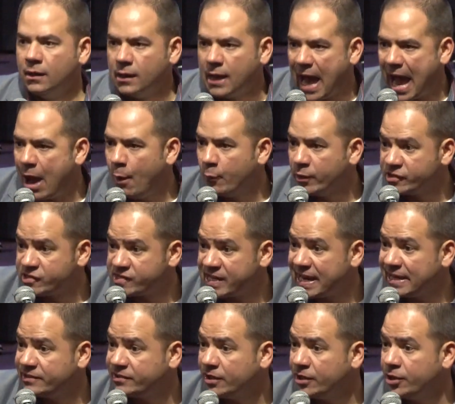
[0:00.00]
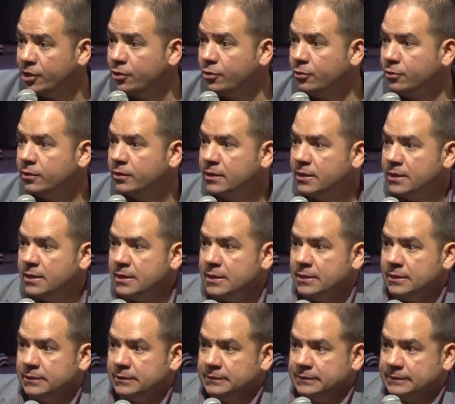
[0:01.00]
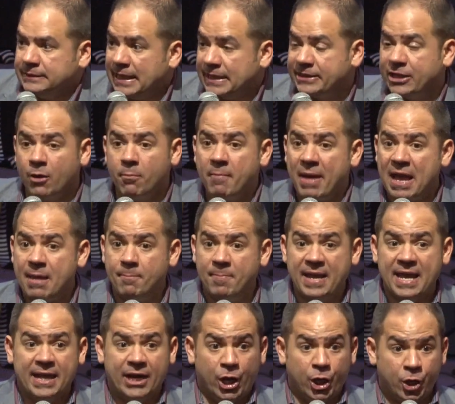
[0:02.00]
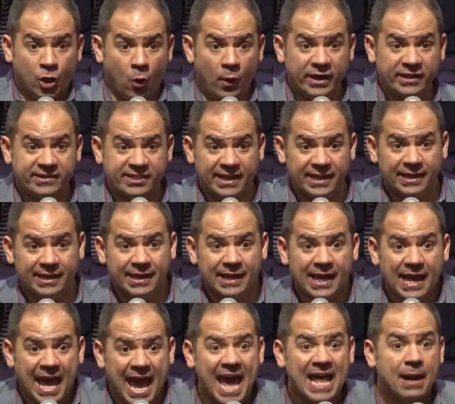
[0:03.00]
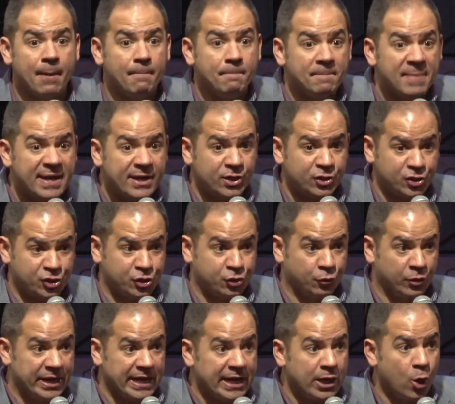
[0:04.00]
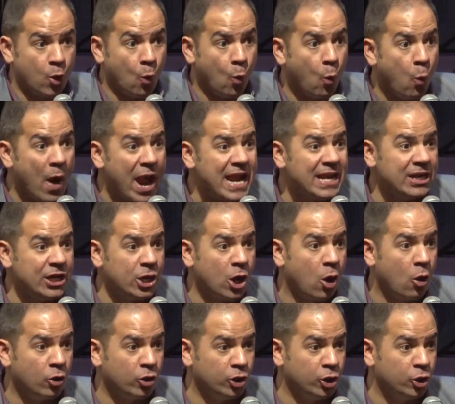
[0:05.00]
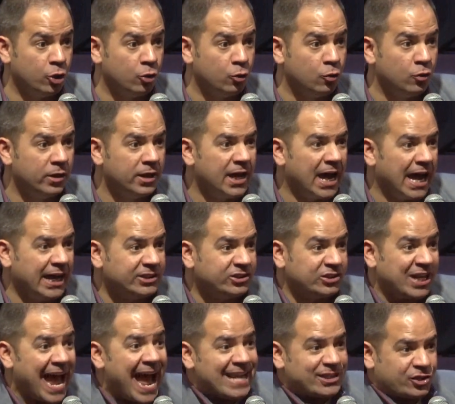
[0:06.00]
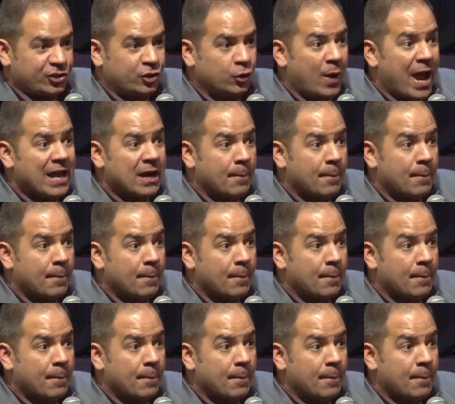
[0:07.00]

I would say to you that there may be an anointing and a ministry waiting on you attached to an